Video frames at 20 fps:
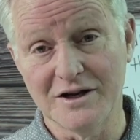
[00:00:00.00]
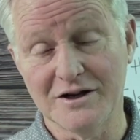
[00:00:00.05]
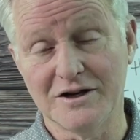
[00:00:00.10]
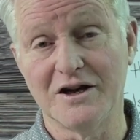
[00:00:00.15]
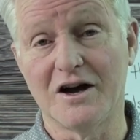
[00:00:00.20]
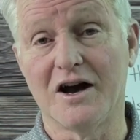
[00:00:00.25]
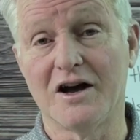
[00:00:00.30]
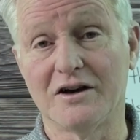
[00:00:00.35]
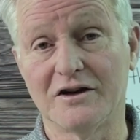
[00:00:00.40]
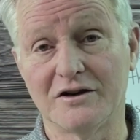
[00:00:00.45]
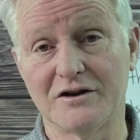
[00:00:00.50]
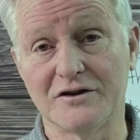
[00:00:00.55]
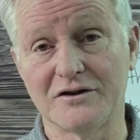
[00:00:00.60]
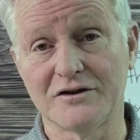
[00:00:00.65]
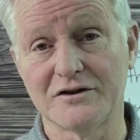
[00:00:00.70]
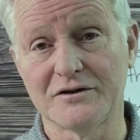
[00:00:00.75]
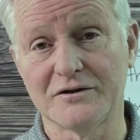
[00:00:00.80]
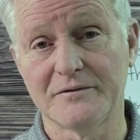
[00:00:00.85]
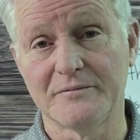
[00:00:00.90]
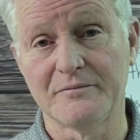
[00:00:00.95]

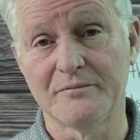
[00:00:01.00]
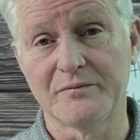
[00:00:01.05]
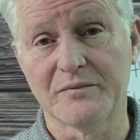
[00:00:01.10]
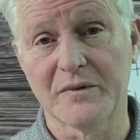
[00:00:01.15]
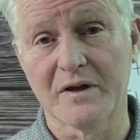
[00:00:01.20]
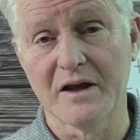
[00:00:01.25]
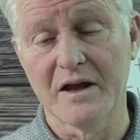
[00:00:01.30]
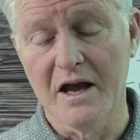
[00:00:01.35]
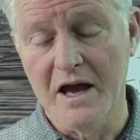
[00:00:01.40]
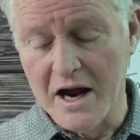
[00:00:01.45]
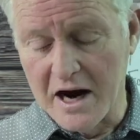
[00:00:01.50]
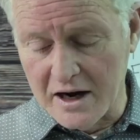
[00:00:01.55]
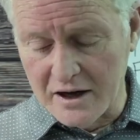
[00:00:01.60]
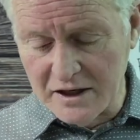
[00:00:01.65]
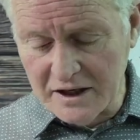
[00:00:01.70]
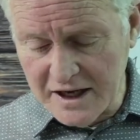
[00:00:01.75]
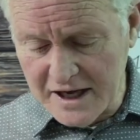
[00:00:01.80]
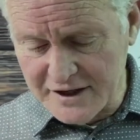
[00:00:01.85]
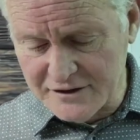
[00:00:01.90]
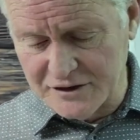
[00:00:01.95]
Our
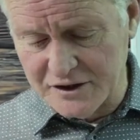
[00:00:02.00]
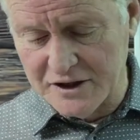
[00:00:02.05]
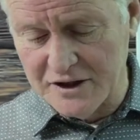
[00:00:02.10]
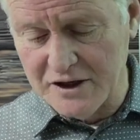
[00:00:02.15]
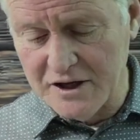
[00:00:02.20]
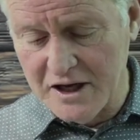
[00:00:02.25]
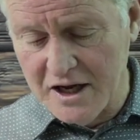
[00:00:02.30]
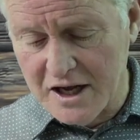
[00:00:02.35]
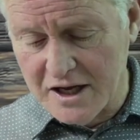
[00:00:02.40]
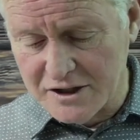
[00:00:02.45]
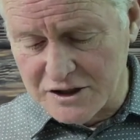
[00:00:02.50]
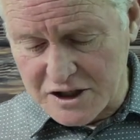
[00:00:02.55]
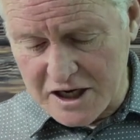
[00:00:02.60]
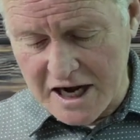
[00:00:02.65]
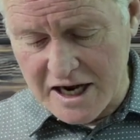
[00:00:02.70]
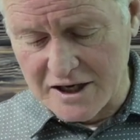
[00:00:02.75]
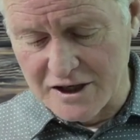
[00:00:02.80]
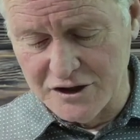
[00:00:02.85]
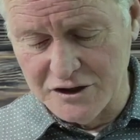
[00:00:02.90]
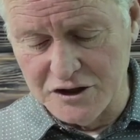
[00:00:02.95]
lesson
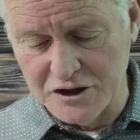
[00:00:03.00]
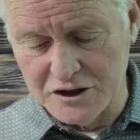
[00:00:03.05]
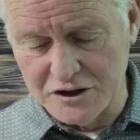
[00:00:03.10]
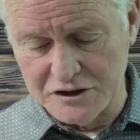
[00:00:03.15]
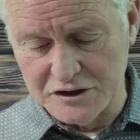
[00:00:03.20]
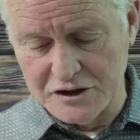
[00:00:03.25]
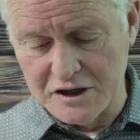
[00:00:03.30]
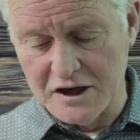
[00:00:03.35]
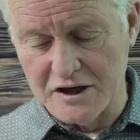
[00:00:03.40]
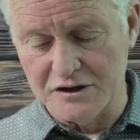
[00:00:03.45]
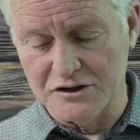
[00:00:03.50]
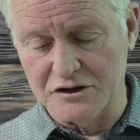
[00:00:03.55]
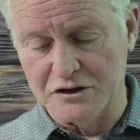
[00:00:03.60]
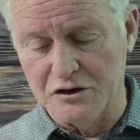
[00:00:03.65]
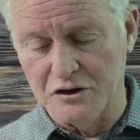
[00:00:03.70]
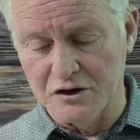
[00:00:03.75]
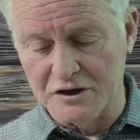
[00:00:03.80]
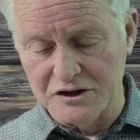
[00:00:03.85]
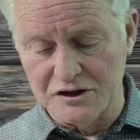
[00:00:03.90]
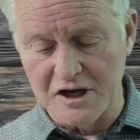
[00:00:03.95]
challenges us
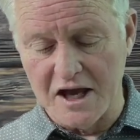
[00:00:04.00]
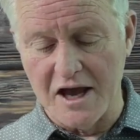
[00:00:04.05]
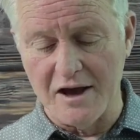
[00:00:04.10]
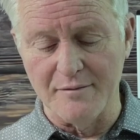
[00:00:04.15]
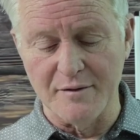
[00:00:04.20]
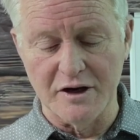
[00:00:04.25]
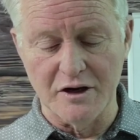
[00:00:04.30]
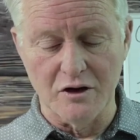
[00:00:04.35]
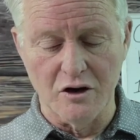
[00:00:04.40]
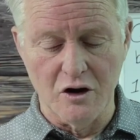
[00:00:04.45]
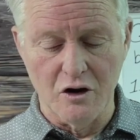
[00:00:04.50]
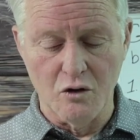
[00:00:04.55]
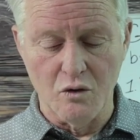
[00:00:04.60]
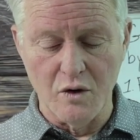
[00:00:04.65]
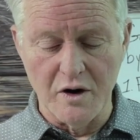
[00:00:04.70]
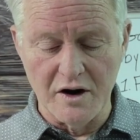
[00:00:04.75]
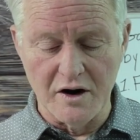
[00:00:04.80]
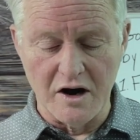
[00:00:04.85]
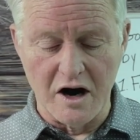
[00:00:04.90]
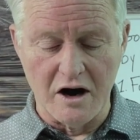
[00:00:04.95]
to examine
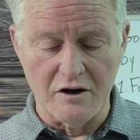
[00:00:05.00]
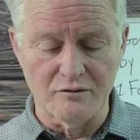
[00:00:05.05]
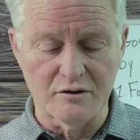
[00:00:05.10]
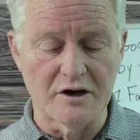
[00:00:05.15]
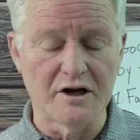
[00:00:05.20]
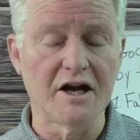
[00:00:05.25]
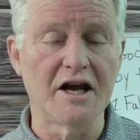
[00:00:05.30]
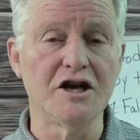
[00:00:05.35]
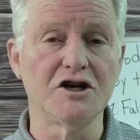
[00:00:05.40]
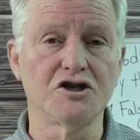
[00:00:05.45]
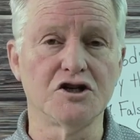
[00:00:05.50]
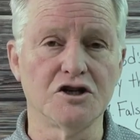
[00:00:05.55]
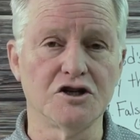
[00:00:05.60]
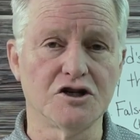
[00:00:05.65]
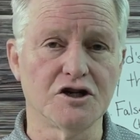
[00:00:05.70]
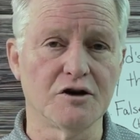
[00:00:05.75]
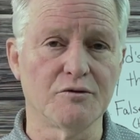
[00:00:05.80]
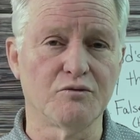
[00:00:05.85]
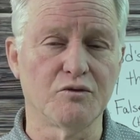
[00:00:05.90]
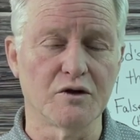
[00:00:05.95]
where our
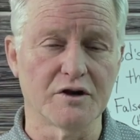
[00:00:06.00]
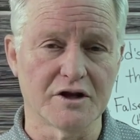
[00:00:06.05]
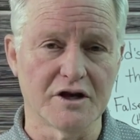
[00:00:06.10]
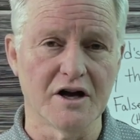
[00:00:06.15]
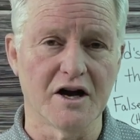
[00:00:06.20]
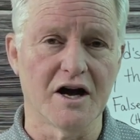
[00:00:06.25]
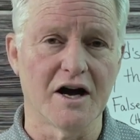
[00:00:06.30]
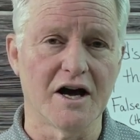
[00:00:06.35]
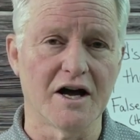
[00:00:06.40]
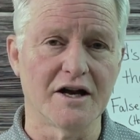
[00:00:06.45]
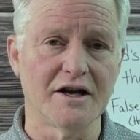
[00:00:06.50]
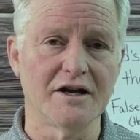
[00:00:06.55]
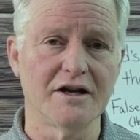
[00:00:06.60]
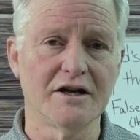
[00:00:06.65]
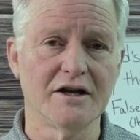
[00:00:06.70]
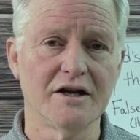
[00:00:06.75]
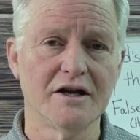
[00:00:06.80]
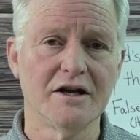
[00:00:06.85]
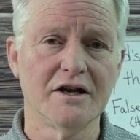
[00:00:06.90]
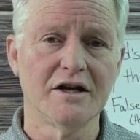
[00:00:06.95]
relationship with God
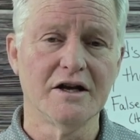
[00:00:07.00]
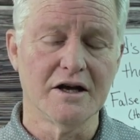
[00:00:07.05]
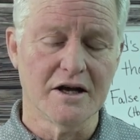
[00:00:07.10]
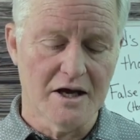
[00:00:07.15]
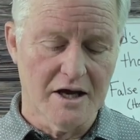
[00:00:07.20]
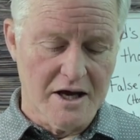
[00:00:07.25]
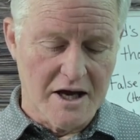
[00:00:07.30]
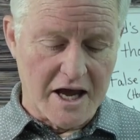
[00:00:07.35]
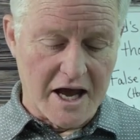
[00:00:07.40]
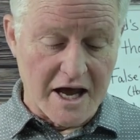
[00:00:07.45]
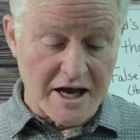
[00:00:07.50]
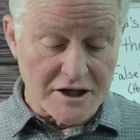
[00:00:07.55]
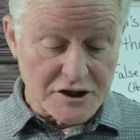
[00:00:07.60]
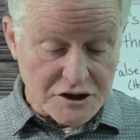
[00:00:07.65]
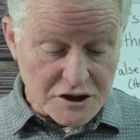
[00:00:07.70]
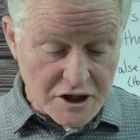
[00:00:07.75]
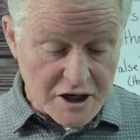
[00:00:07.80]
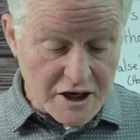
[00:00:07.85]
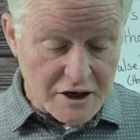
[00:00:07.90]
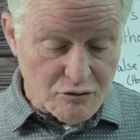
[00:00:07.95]

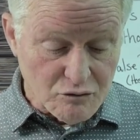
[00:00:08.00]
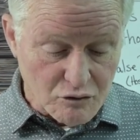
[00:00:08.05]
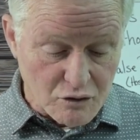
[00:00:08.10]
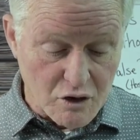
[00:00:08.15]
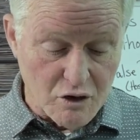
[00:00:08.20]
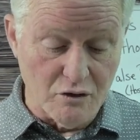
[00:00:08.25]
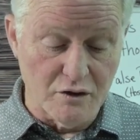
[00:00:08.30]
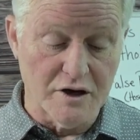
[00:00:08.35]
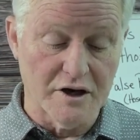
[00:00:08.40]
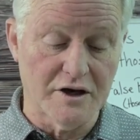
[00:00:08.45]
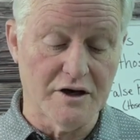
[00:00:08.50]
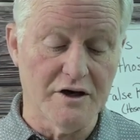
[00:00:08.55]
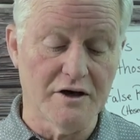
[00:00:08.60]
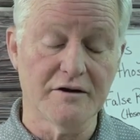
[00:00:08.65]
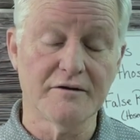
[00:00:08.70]
has eroded.